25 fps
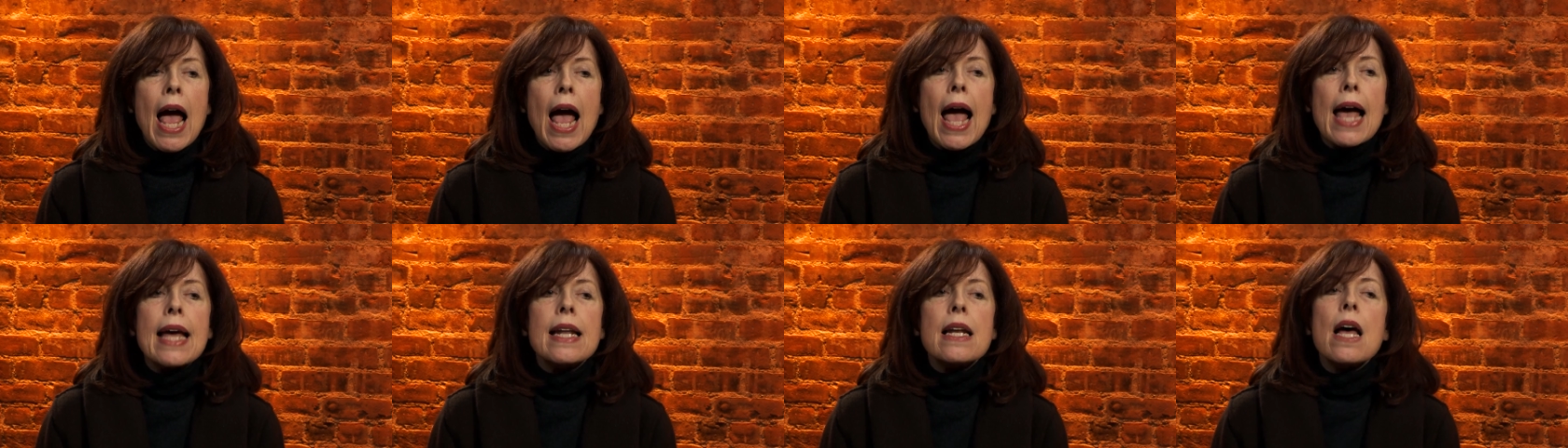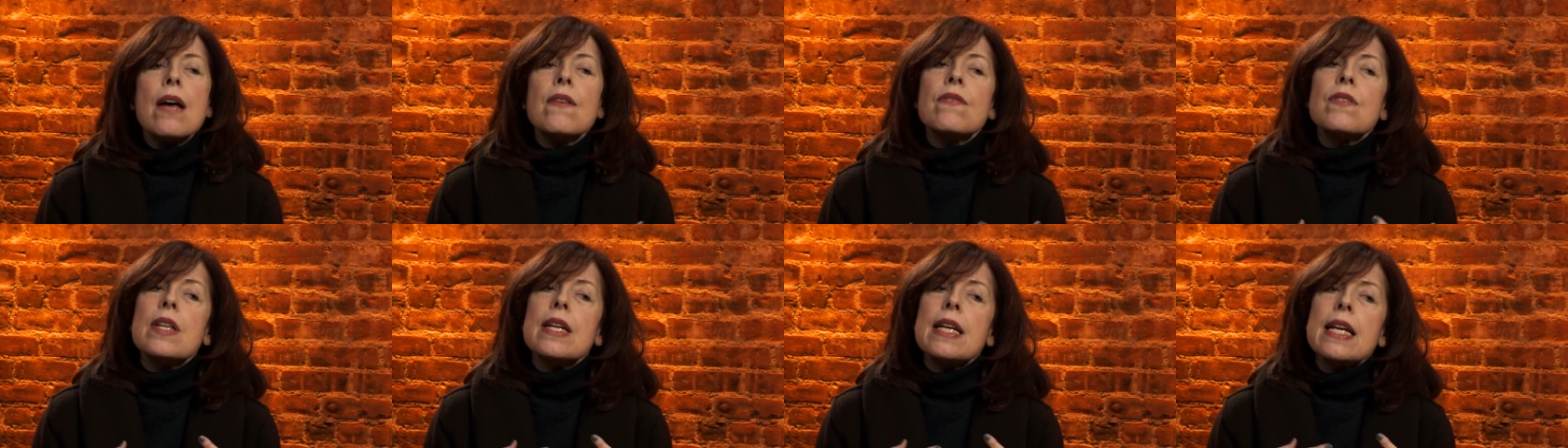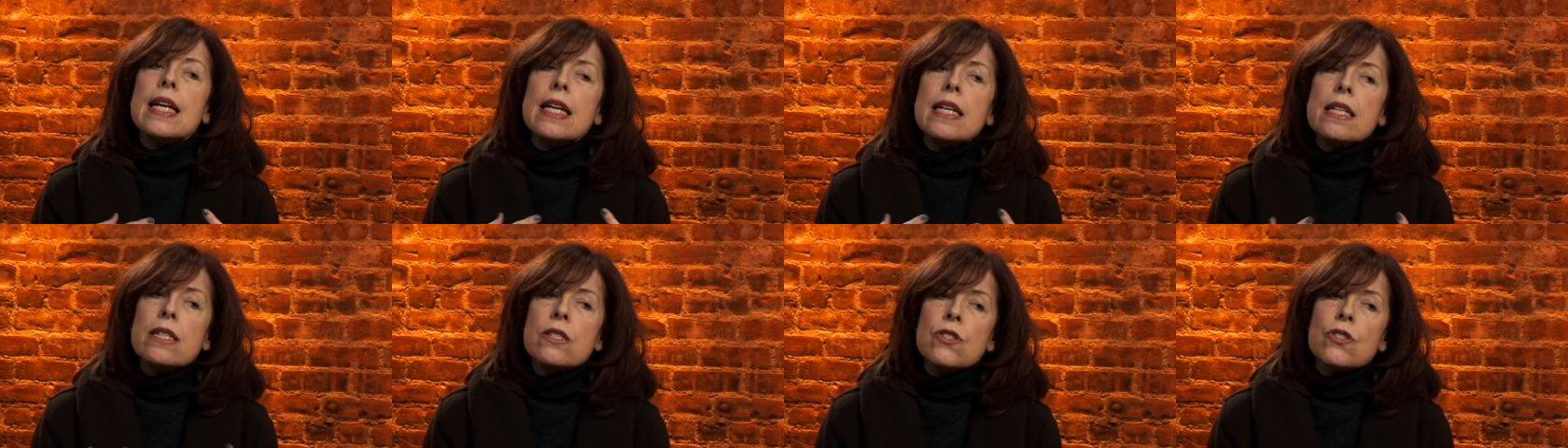and of the
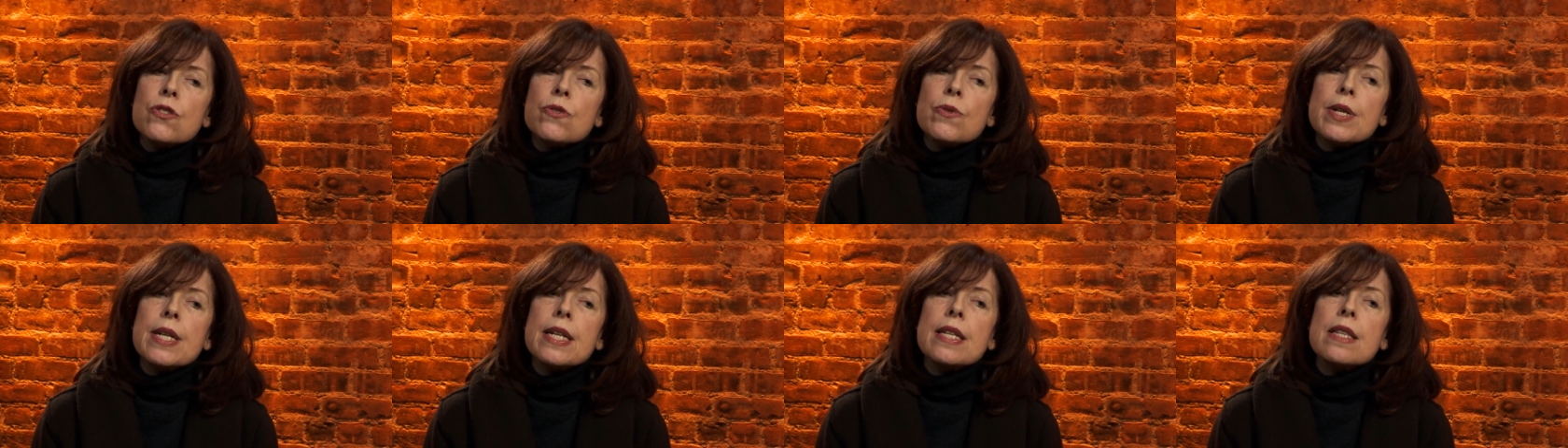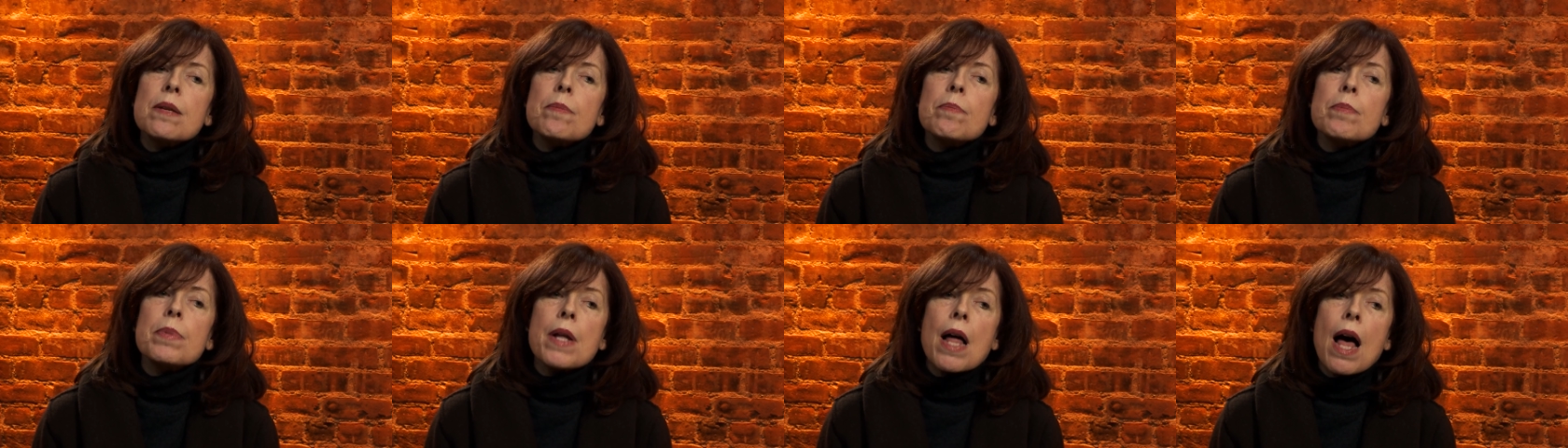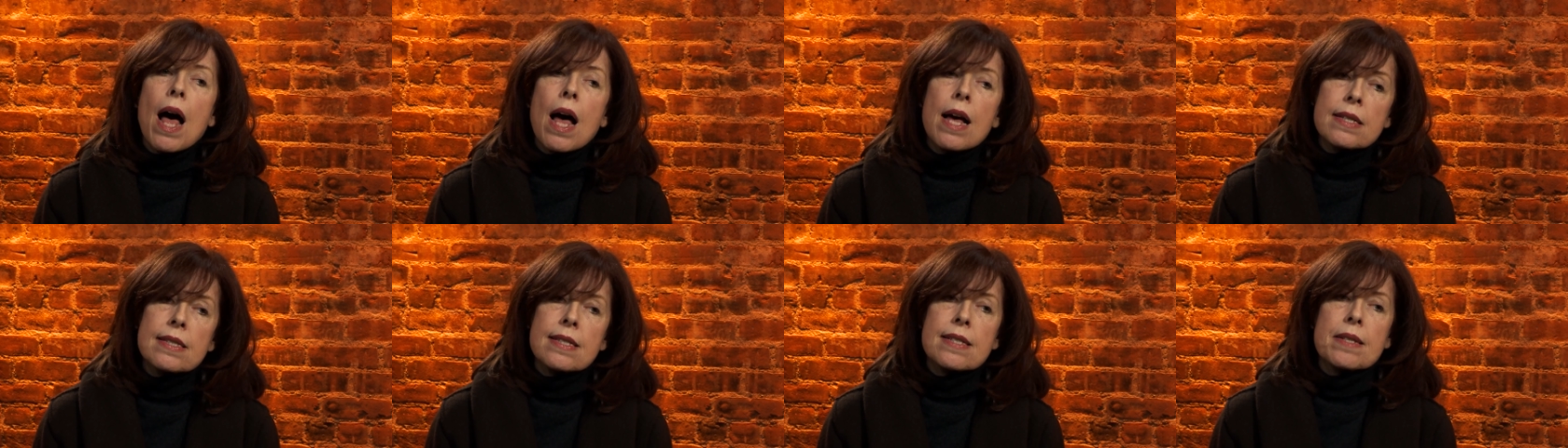history and the
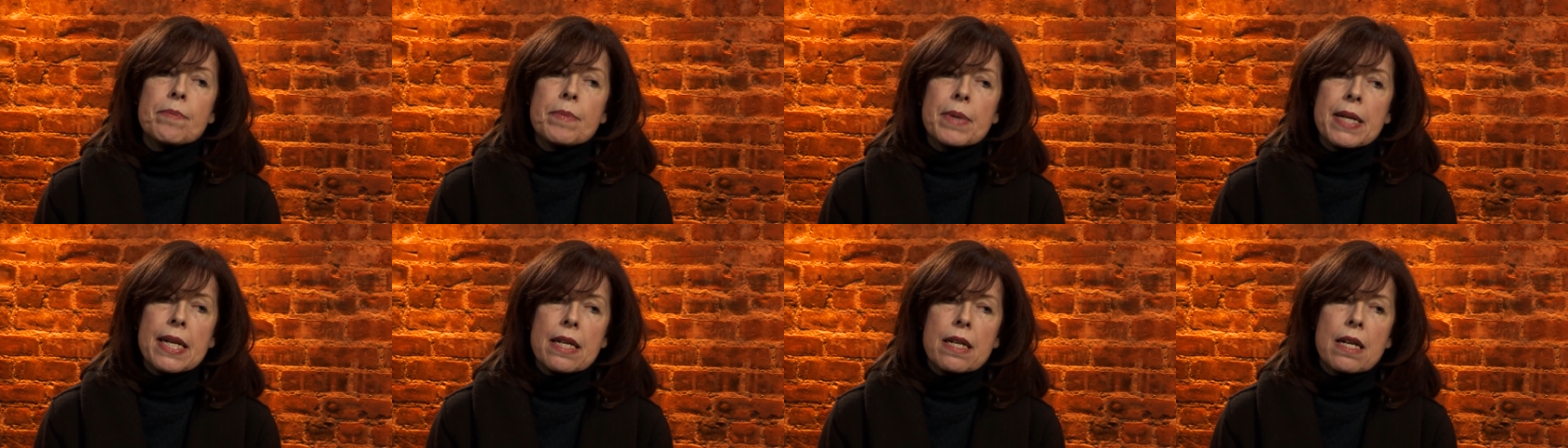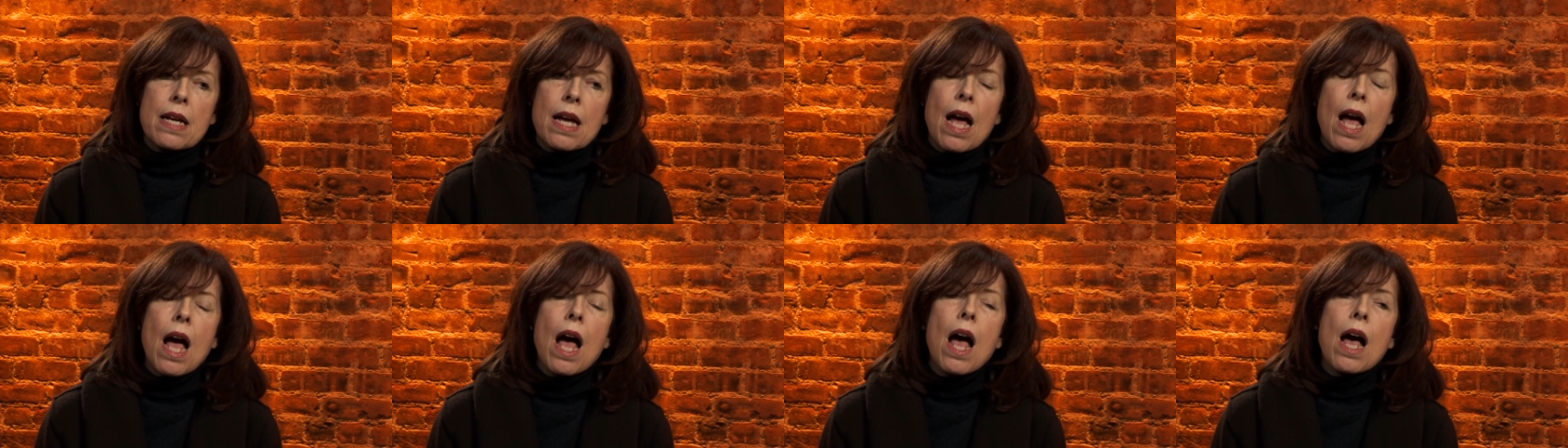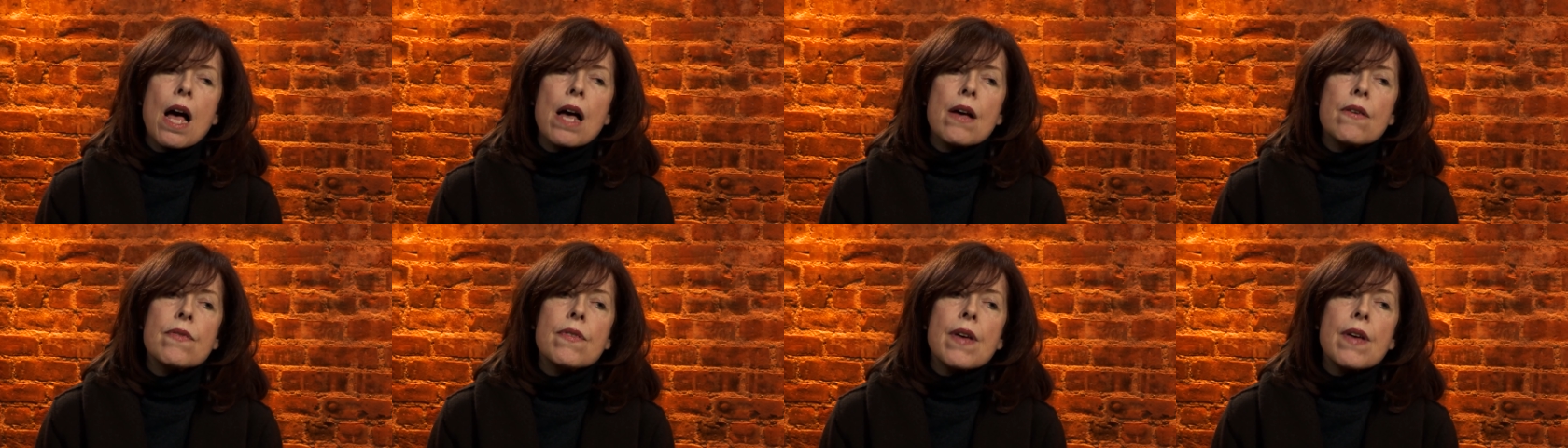blossoming of